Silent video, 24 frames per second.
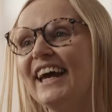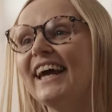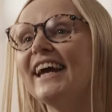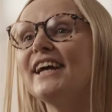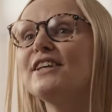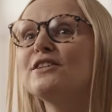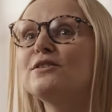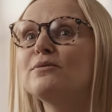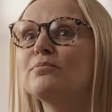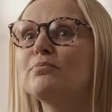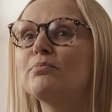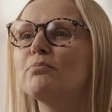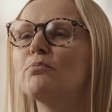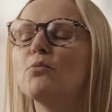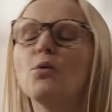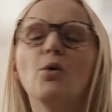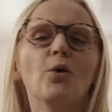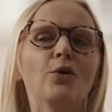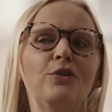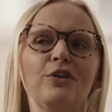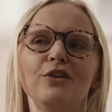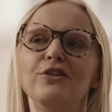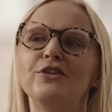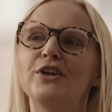It's
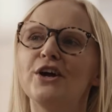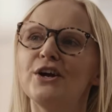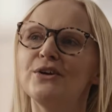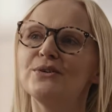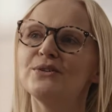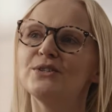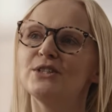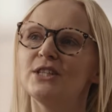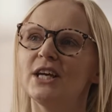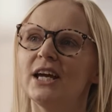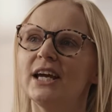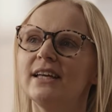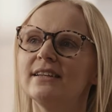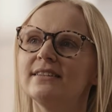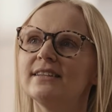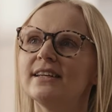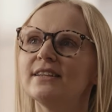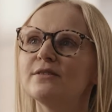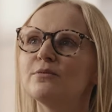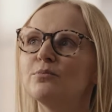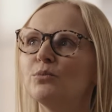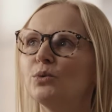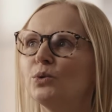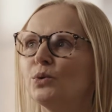more than those things.
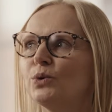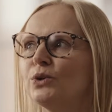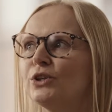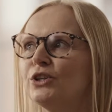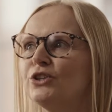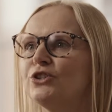It's more than